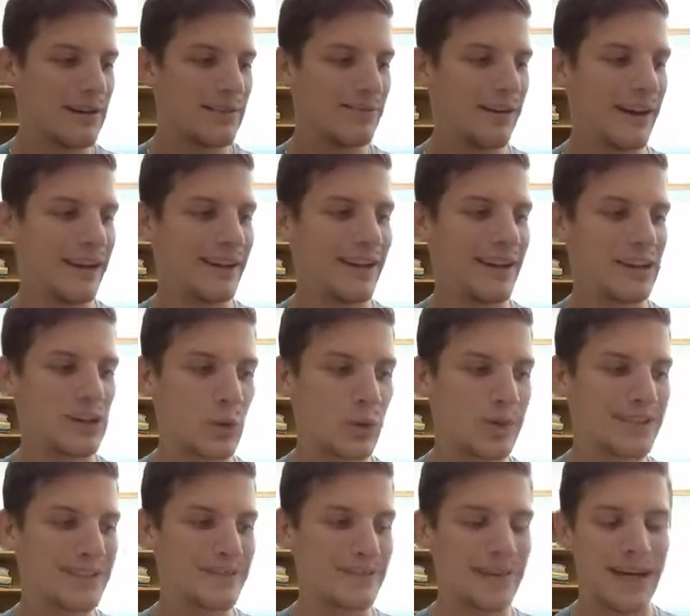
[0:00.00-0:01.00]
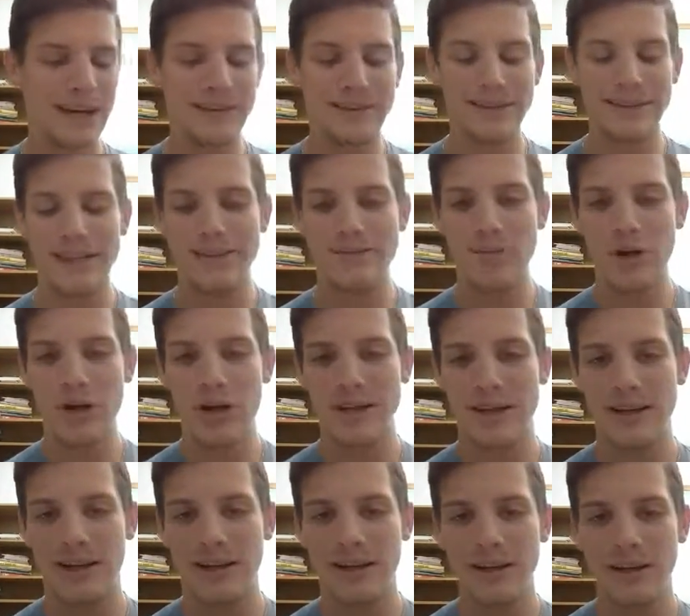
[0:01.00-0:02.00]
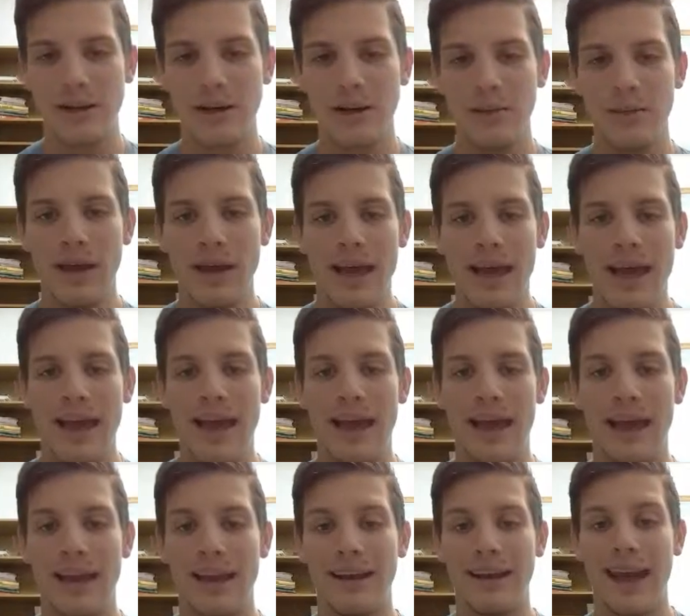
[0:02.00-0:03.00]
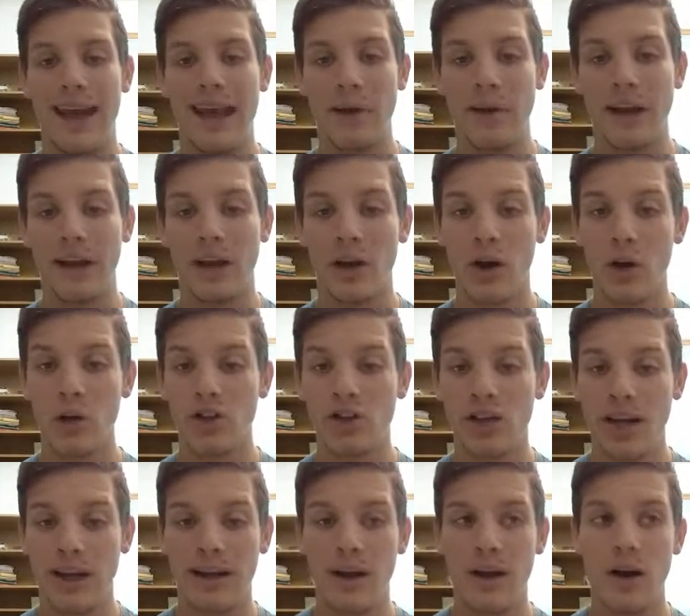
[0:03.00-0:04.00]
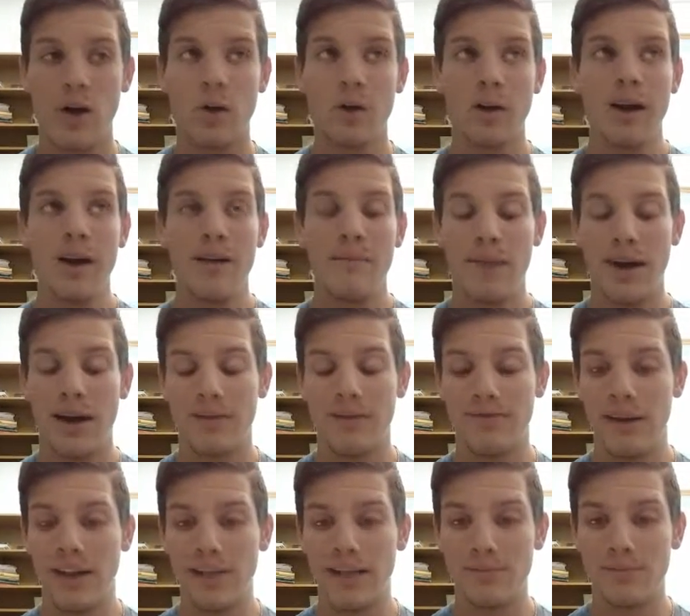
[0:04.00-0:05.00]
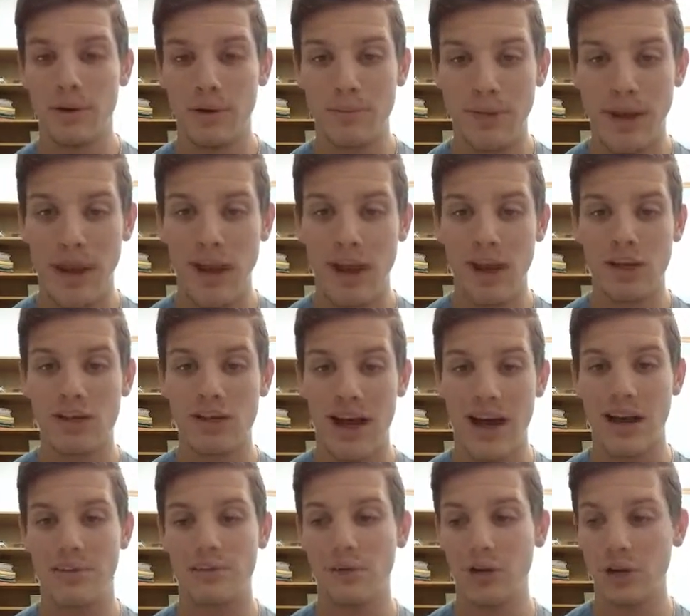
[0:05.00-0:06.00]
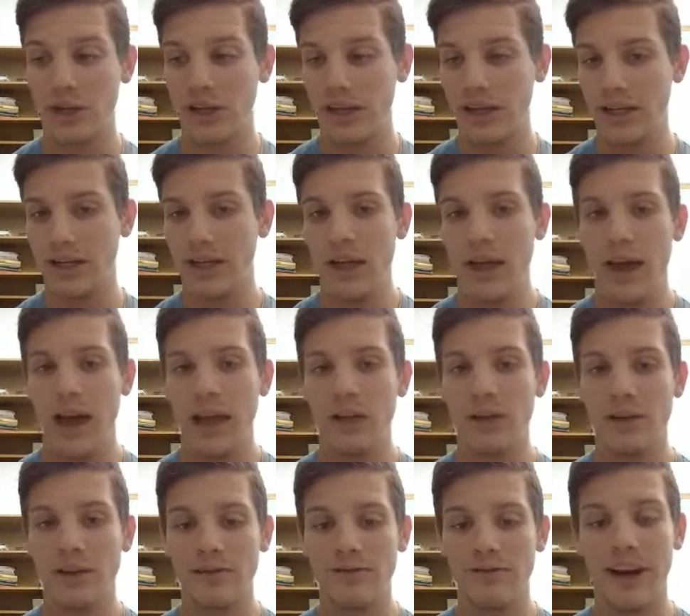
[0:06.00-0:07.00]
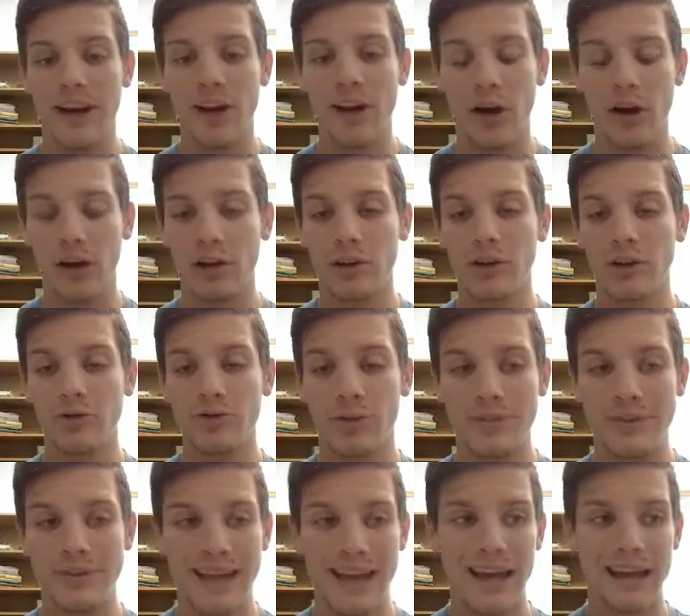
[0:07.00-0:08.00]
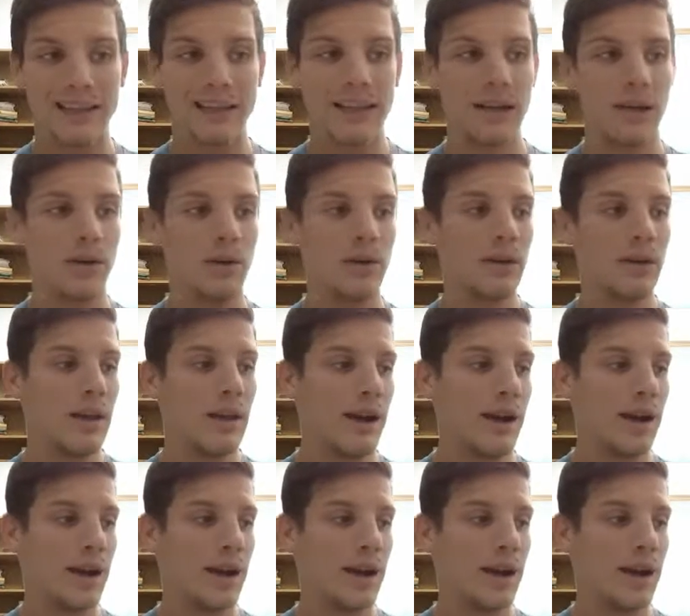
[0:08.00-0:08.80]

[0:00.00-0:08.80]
Find it at 25tolifebook.com. And anyway, go check out my Facebook page, Adam Green, and you can find an article from Danielle.